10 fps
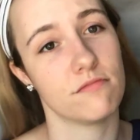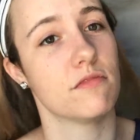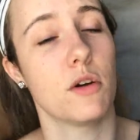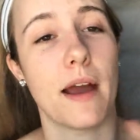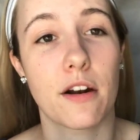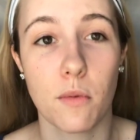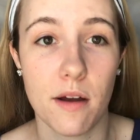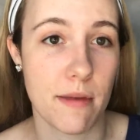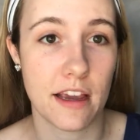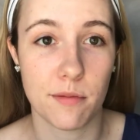no matter
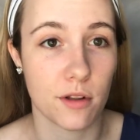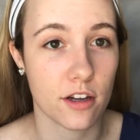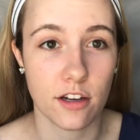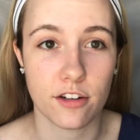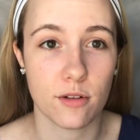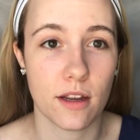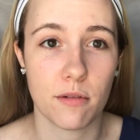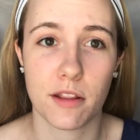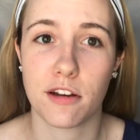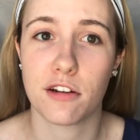what makeup look you're
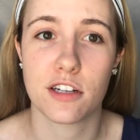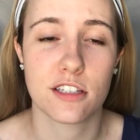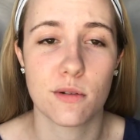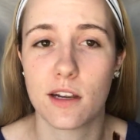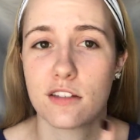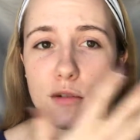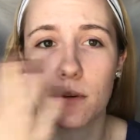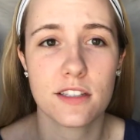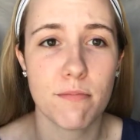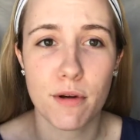doing, whether you're just doing a
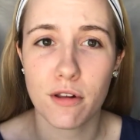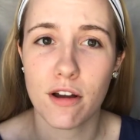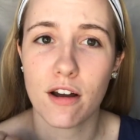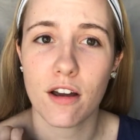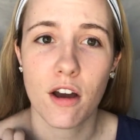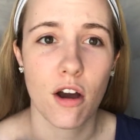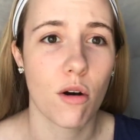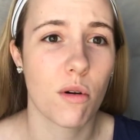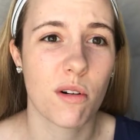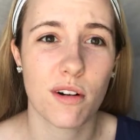super simple look
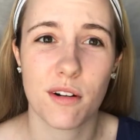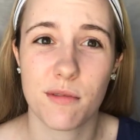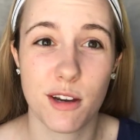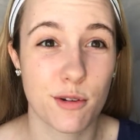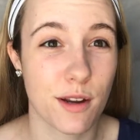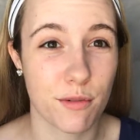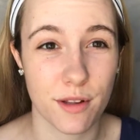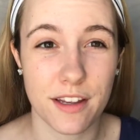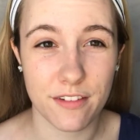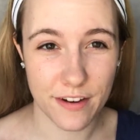or you're doing a
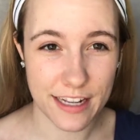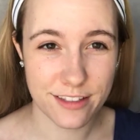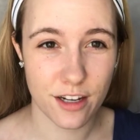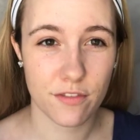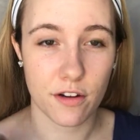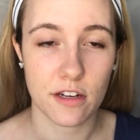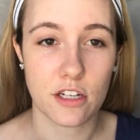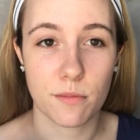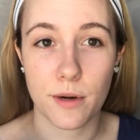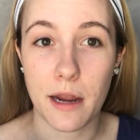really advanced look,
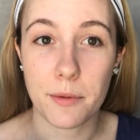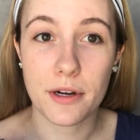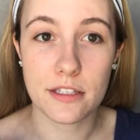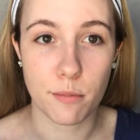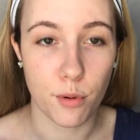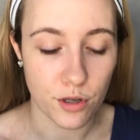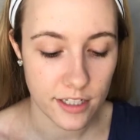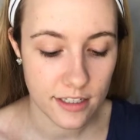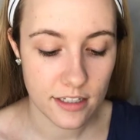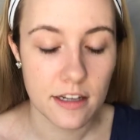foundation primer is
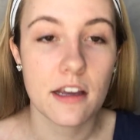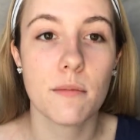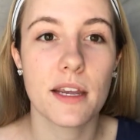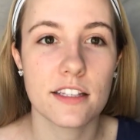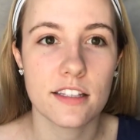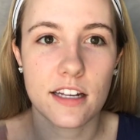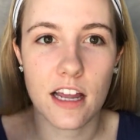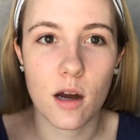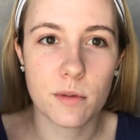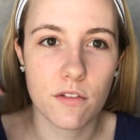important because it's going
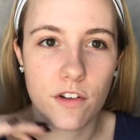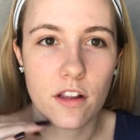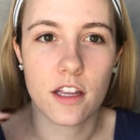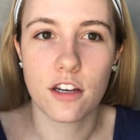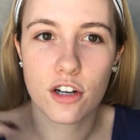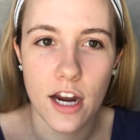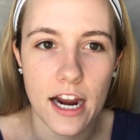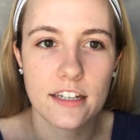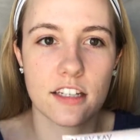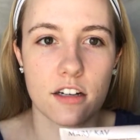to help to fill in your
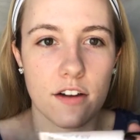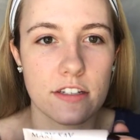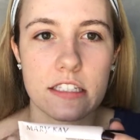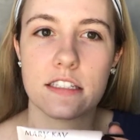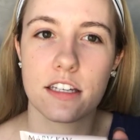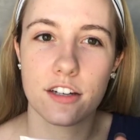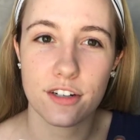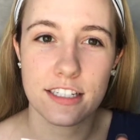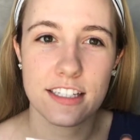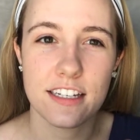cracks and crevices and
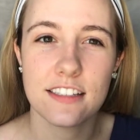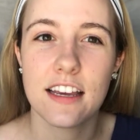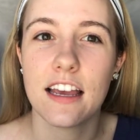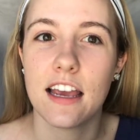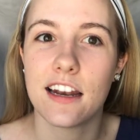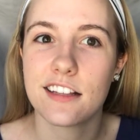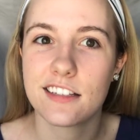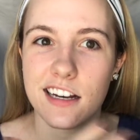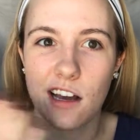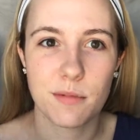creases, and it's
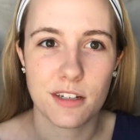going to